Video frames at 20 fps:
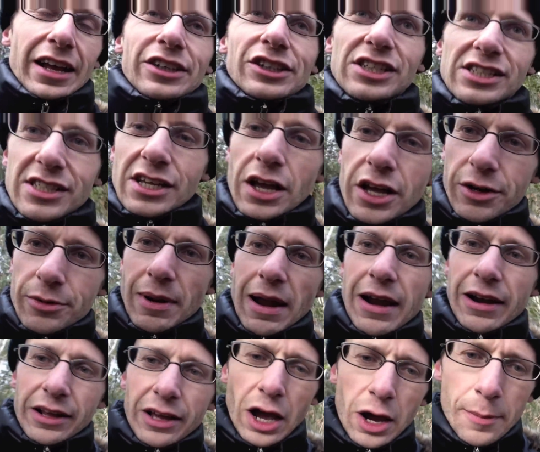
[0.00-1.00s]
just turn
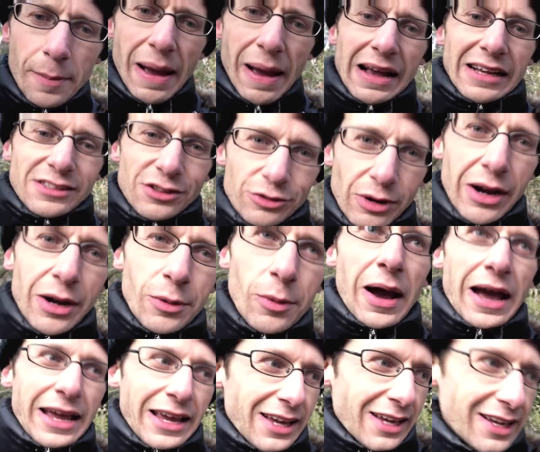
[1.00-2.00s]
around and go back straight
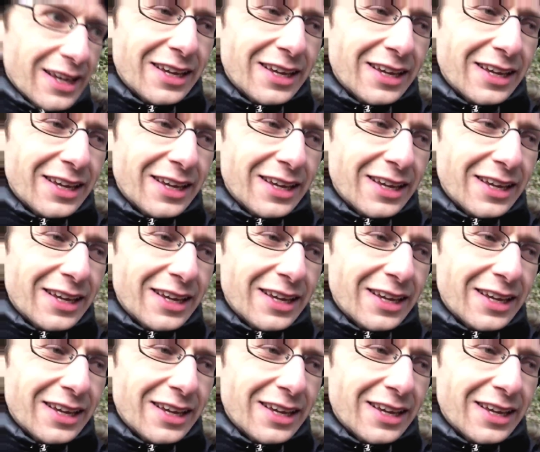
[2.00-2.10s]
away.